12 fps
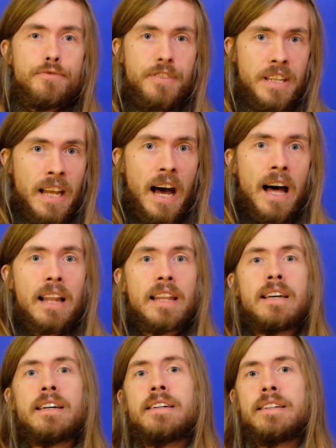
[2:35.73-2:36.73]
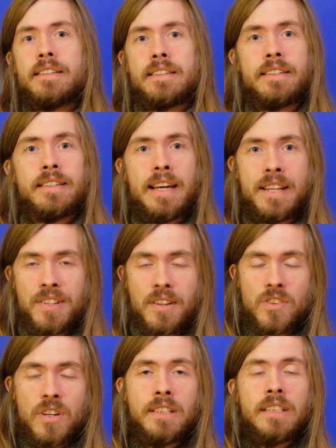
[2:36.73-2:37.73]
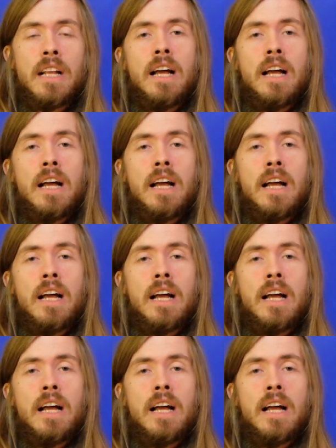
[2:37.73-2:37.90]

Finale, uh, etc.